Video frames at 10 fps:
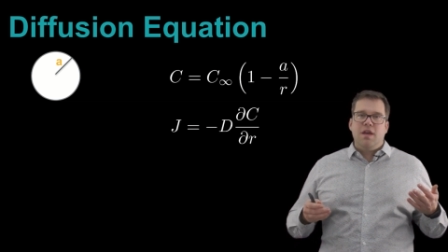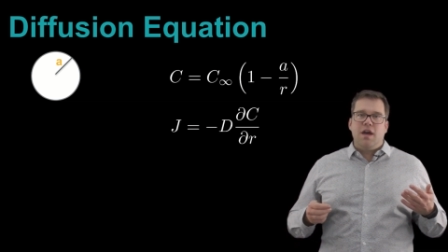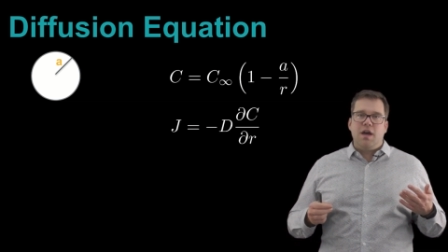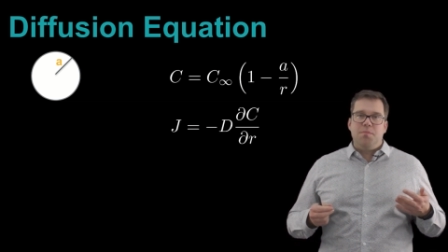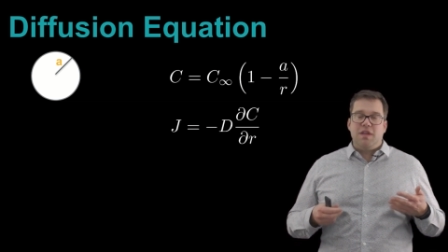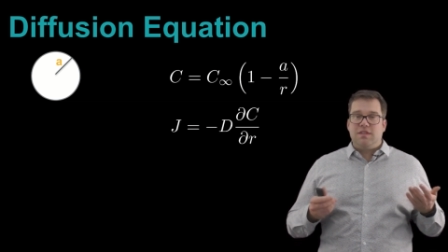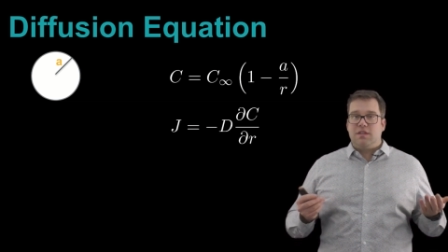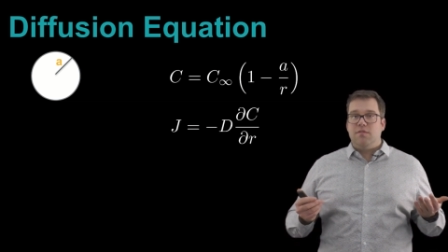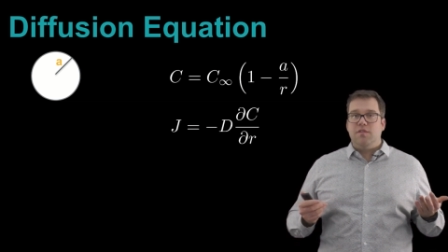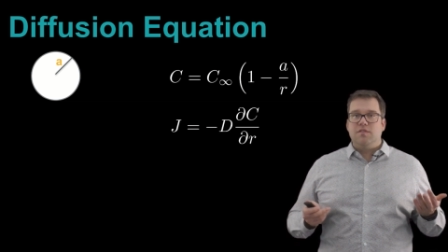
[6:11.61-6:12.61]
um, basic
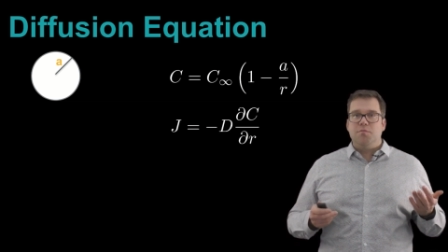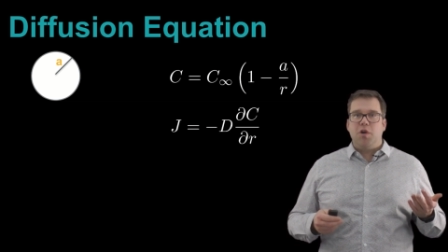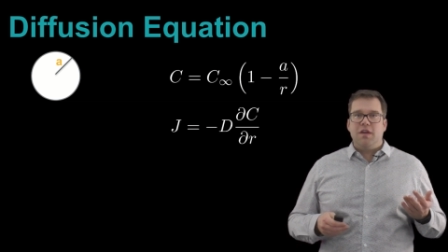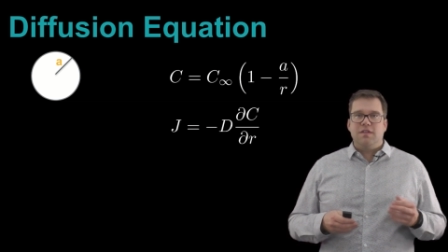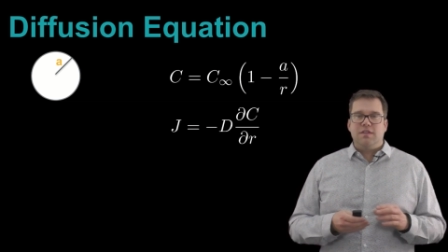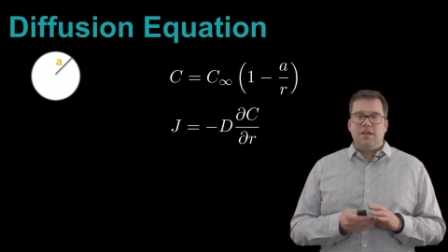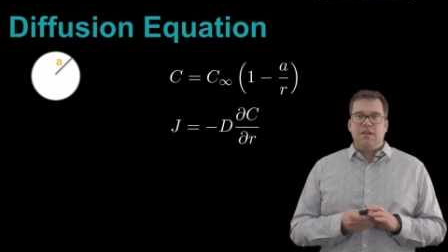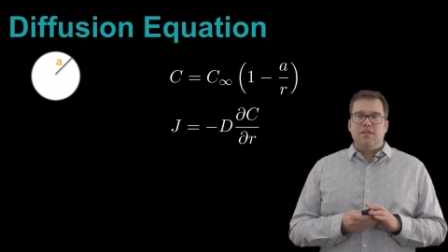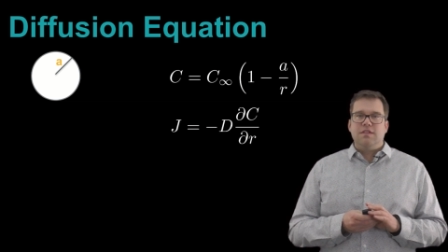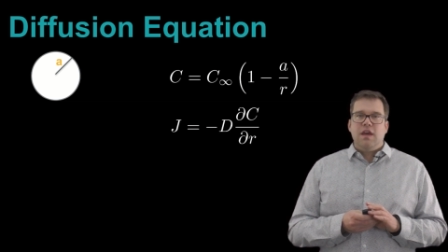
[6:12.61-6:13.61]
diffusive
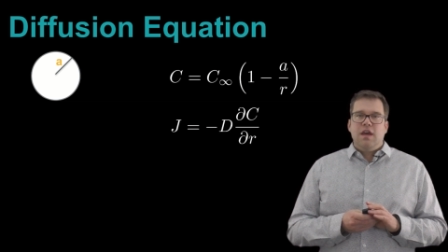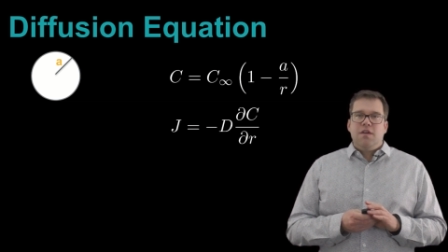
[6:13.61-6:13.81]
processes.